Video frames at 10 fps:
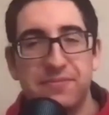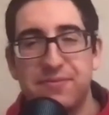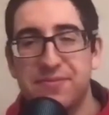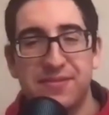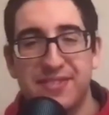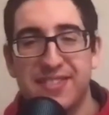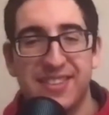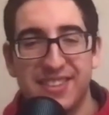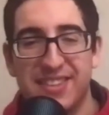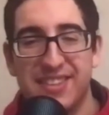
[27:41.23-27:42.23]
We're kind of
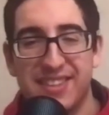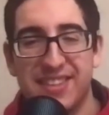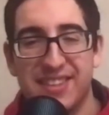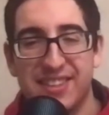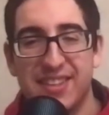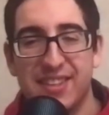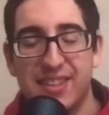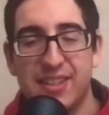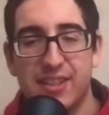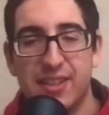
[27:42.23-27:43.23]
like hovering right around the
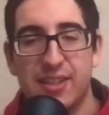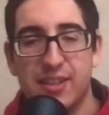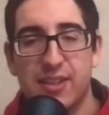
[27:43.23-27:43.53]
bubble now,